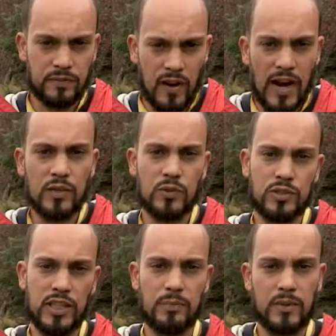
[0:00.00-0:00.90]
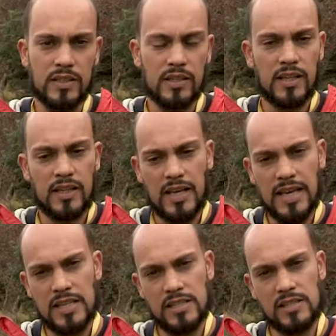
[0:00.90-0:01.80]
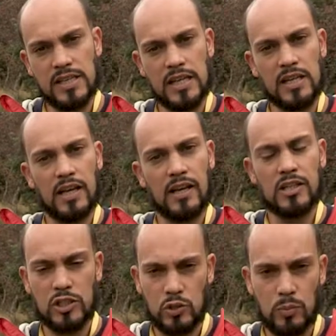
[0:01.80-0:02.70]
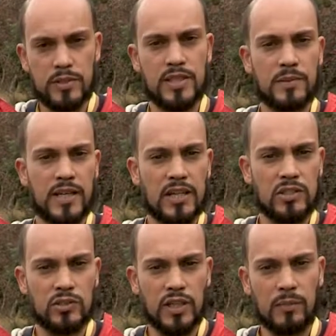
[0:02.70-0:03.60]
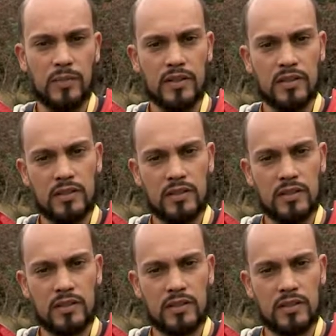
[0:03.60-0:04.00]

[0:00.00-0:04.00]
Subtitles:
final treatment is the additional precipitation treatment.